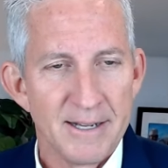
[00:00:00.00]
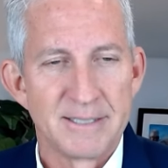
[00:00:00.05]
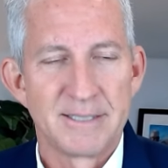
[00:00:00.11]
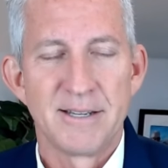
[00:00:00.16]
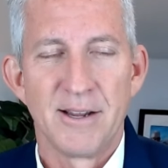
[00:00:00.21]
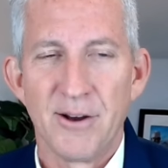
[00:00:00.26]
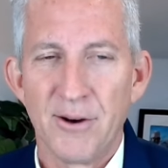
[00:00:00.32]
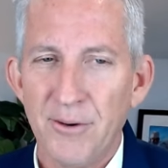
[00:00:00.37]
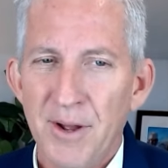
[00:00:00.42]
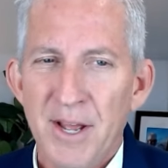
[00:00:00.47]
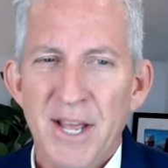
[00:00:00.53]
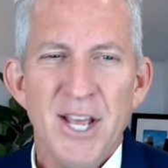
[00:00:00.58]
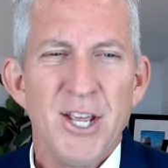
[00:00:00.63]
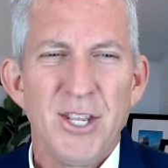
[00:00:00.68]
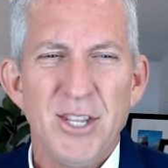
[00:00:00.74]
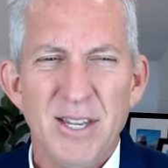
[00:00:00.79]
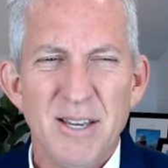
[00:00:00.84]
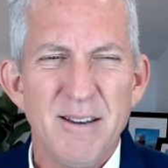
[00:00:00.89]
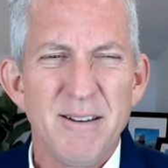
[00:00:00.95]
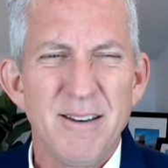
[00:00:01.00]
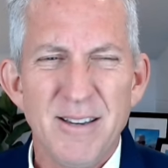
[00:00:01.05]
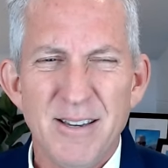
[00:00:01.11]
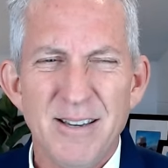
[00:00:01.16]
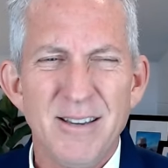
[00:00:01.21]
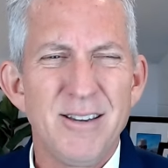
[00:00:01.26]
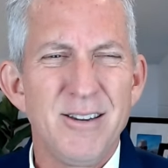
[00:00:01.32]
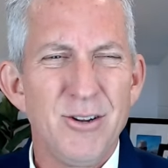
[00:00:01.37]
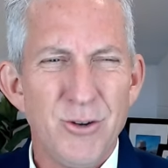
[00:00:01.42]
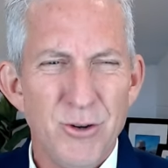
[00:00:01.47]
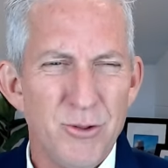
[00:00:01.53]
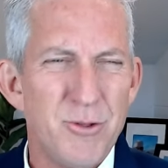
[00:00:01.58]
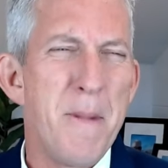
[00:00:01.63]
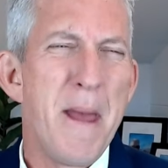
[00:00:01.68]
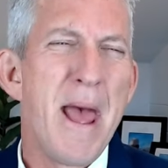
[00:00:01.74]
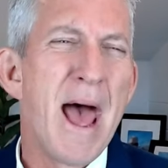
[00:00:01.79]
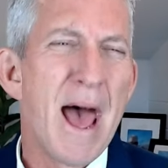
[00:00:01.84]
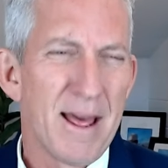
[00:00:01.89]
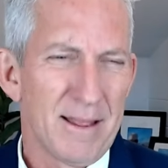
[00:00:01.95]
So you do the
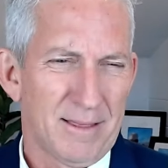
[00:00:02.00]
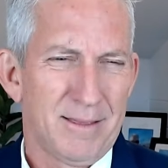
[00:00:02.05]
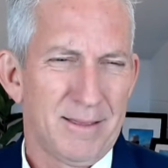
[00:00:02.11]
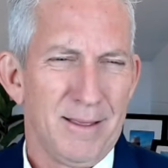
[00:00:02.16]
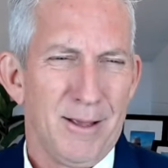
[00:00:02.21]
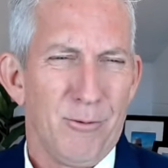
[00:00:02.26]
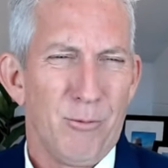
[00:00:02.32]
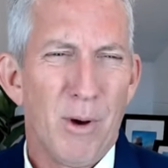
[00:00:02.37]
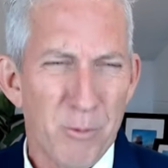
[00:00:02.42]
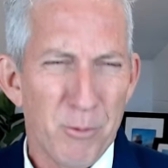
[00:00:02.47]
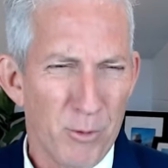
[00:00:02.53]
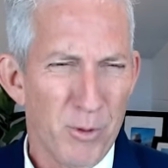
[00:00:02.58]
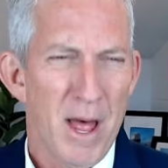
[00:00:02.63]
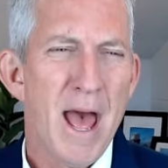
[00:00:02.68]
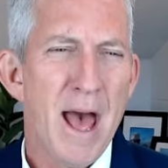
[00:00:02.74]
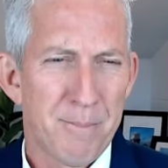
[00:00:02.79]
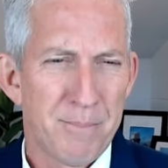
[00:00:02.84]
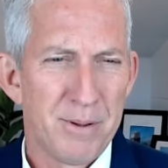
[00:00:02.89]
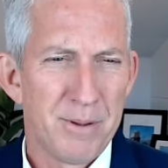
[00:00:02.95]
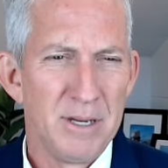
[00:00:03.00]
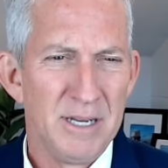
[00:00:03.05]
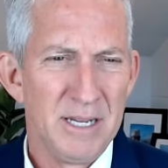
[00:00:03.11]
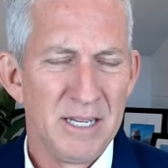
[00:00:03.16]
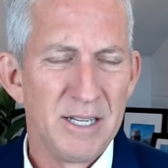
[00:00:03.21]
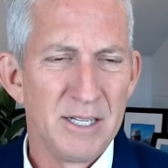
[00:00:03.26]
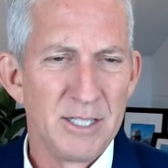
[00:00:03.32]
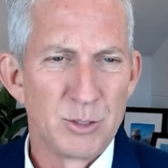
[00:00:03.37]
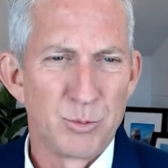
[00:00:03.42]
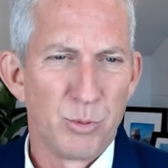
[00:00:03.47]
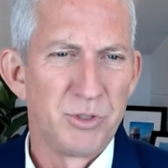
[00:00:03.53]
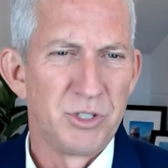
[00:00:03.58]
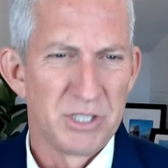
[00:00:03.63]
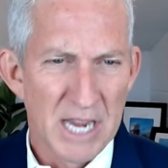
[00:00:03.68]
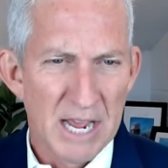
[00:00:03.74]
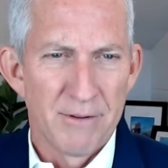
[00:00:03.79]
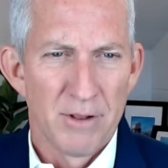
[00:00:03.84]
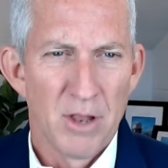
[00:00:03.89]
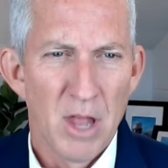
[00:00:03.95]
math. What will happen is we'll
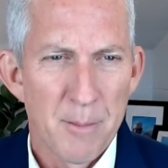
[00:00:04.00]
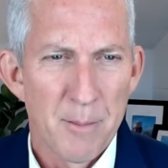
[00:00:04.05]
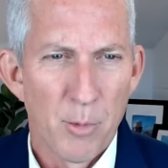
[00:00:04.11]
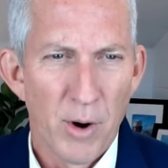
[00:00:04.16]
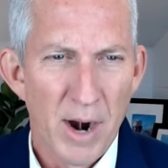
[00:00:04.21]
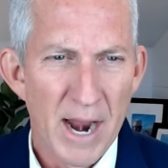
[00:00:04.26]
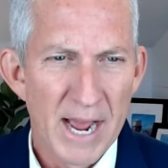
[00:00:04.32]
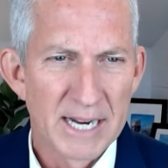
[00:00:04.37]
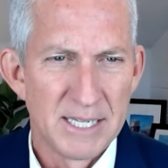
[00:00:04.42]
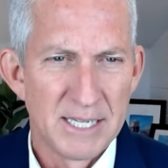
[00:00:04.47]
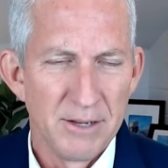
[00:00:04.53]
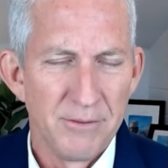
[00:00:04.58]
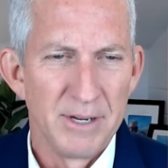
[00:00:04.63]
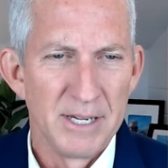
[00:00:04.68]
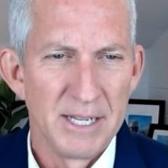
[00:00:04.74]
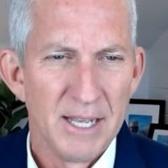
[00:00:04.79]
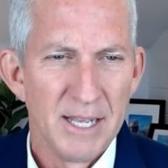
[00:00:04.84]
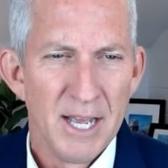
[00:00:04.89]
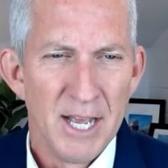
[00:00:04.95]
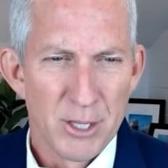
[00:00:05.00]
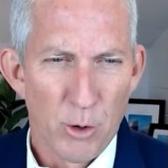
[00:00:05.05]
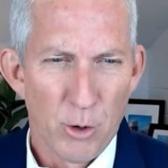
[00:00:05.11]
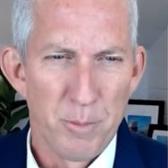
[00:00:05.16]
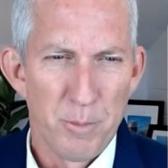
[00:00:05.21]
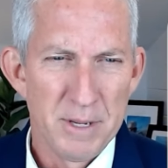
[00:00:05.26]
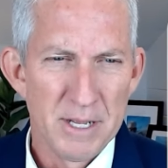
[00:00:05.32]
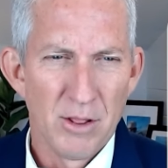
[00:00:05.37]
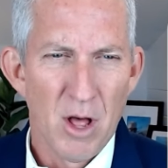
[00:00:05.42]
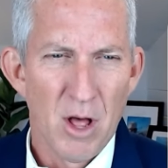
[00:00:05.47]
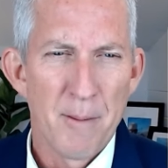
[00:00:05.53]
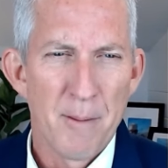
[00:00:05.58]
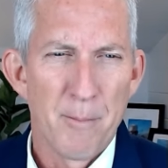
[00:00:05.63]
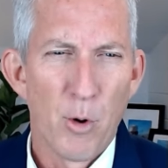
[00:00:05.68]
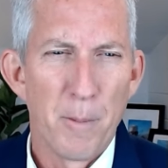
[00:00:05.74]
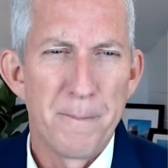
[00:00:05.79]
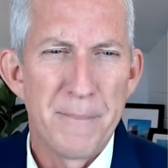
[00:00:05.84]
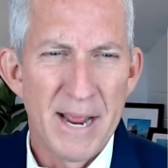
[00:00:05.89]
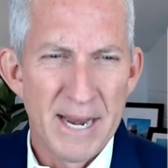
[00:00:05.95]
just have a lot more activity. There will be a lot
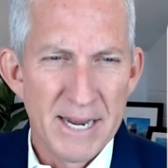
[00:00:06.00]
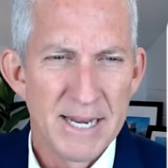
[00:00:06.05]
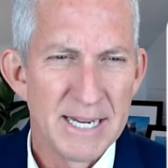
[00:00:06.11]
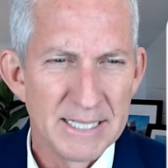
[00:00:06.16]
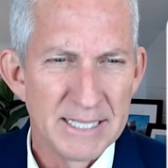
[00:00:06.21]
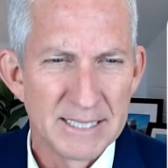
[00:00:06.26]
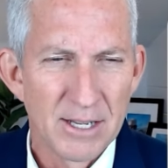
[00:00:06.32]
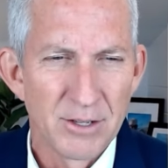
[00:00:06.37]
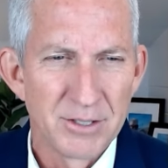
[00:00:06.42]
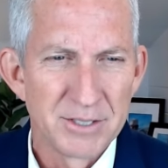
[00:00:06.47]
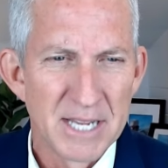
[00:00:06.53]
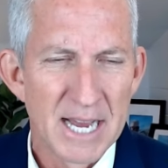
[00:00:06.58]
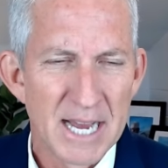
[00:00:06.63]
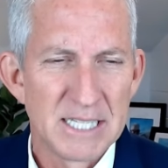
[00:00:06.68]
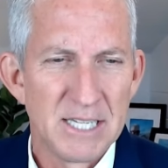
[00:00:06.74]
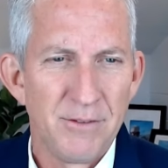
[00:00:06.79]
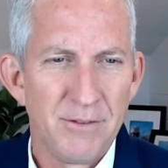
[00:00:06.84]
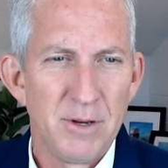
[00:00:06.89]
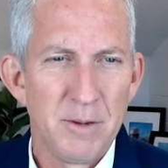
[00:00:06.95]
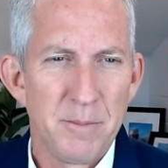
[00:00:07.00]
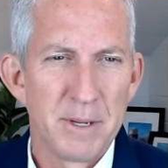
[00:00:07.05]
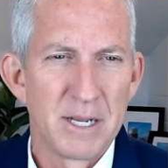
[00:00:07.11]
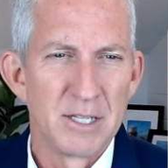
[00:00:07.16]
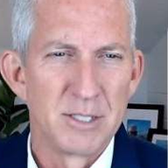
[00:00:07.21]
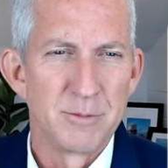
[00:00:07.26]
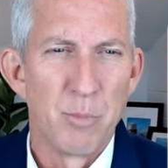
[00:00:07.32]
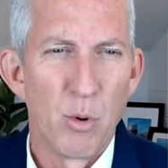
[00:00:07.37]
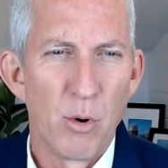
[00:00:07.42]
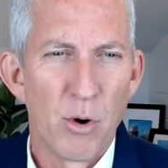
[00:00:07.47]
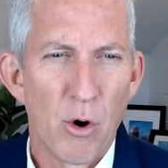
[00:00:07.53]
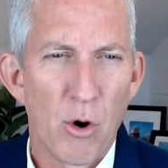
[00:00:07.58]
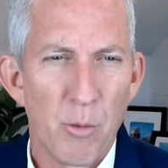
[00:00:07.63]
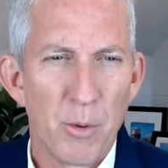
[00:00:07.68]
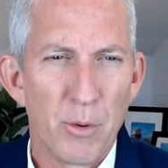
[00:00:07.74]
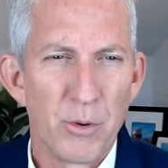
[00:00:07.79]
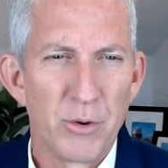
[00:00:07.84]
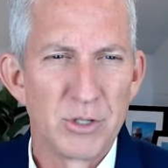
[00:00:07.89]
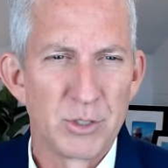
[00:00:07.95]
more pending sales activity because more
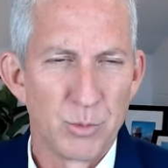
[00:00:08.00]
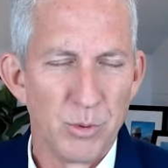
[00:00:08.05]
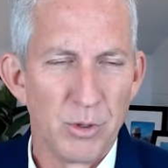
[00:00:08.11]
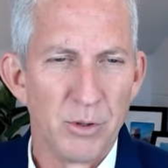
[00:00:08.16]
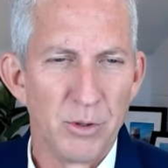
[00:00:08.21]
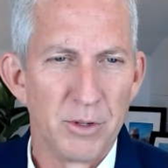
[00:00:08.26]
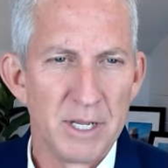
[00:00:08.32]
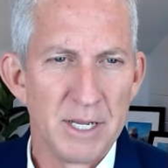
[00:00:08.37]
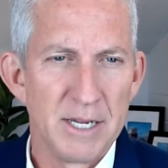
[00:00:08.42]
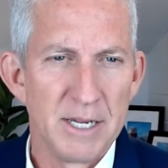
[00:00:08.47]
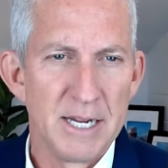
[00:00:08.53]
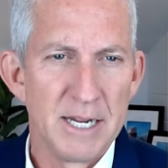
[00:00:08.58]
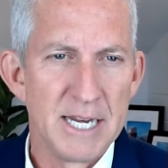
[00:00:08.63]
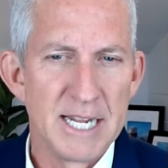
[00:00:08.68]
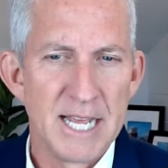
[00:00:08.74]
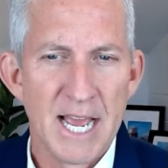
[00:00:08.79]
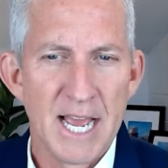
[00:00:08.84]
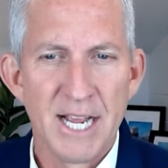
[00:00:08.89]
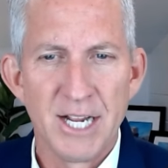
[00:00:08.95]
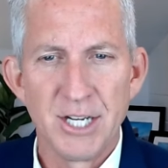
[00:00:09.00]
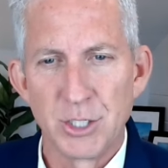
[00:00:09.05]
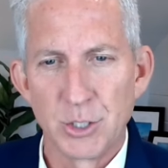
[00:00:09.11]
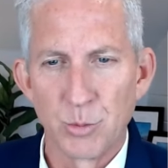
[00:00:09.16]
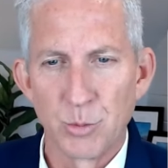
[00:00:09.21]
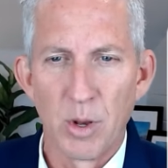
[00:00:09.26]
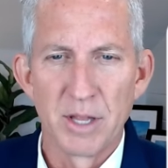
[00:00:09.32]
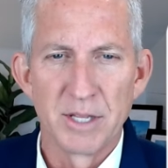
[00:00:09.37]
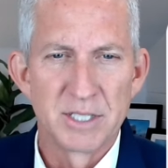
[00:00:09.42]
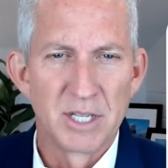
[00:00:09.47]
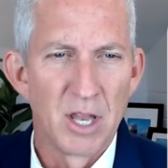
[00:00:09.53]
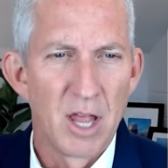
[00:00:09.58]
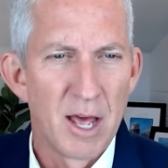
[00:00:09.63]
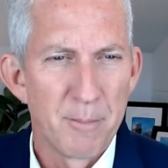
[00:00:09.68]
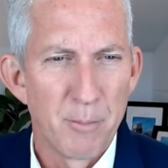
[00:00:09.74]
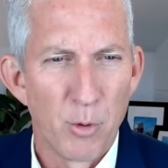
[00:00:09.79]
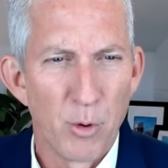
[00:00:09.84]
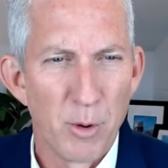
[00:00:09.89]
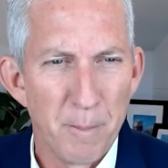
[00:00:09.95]
homeowners will engage, as well as a
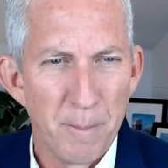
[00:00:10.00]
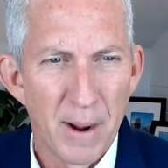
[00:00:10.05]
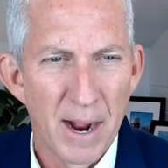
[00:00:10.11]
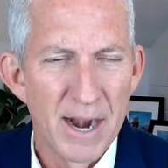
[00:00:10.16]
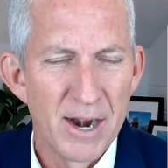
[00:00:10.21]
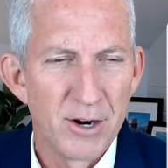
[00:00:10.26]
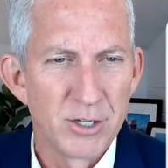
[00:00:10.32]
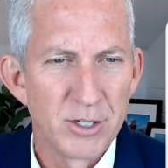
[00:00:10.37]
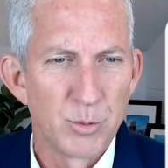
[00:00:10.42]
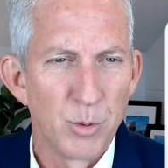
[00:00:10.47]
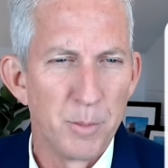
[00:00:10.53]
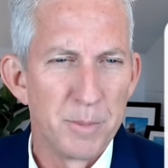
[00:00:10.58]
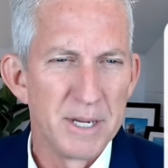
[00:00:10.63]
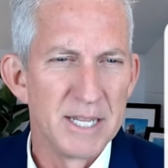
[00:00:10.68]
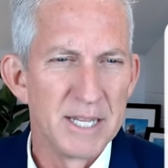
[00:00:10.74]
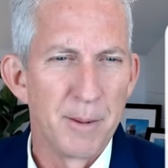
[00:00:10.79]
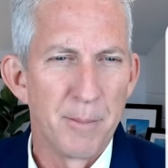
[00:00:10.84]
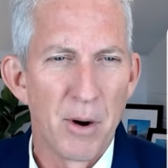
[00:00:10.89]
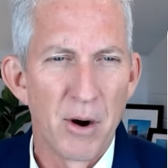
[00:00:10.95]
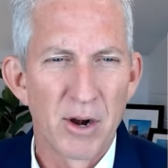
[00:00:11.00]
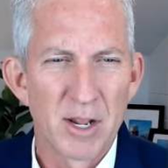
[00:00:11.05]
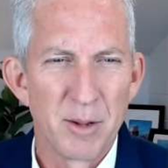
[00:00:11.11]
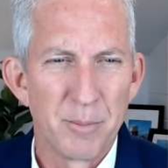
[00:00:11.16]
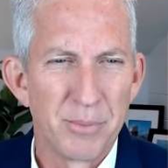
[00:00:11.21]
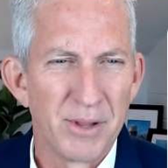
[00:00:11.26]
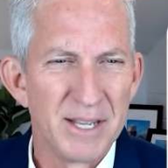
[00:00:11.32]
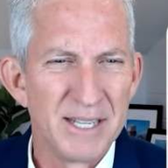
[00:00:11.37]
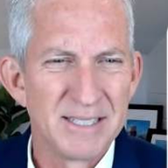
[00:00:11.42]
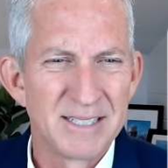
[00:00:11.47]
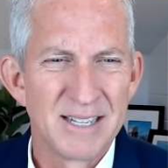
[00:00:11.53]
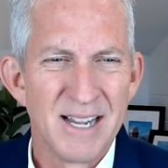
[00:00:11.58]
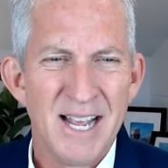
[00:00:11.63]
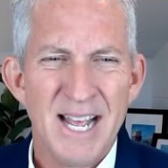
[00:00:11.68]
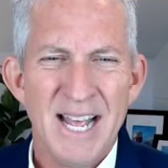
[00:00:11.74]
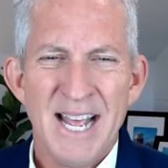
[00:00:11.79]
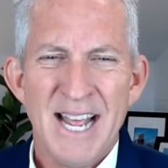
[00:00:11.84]
lot more buyers will be in the marketplace.